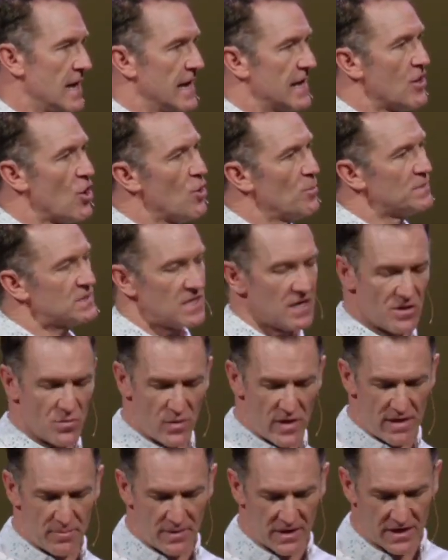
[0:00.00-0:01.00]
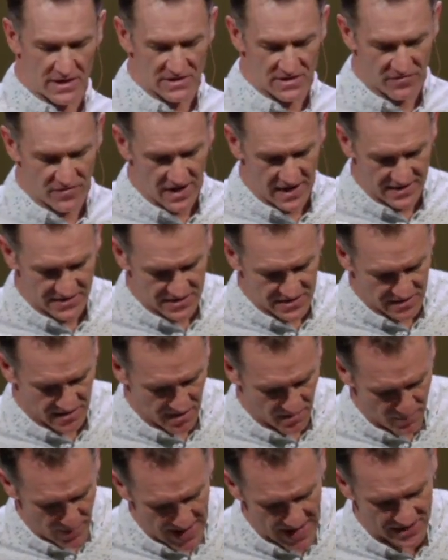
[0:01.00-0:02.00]
And hope is on the way because of God's
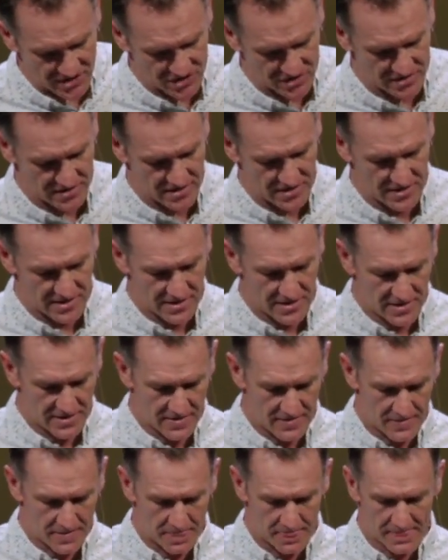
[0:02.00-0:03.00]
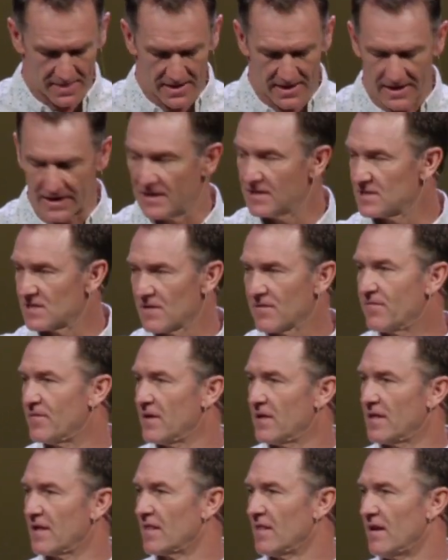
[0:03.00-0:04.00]
compassion and his
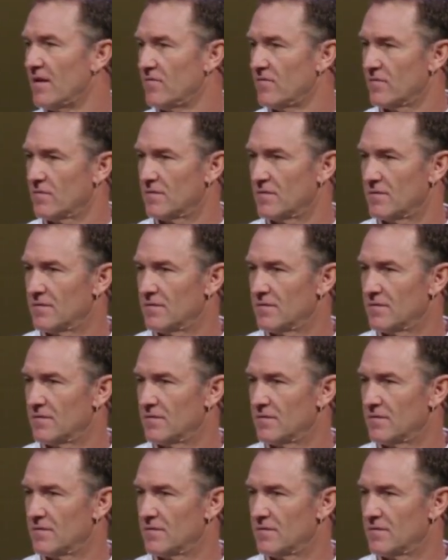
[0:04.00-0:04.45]
unfailing love.